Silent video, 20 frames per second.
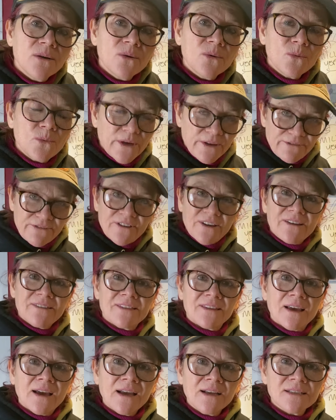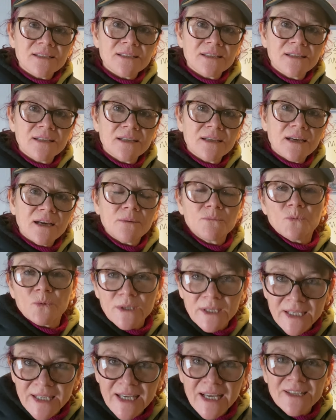we've done that and
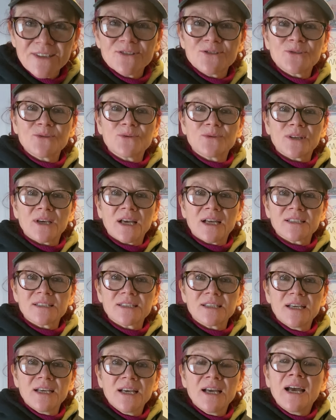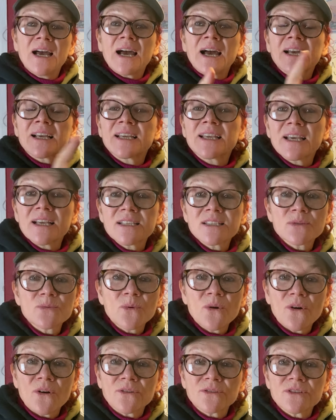we can do that. And guess
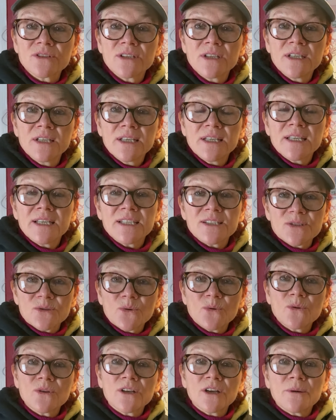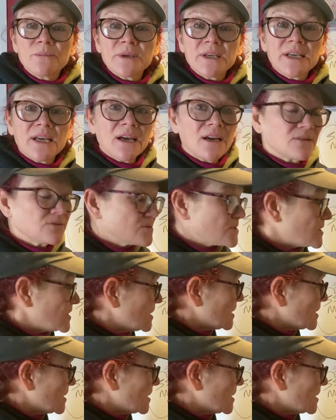what? It's all coming out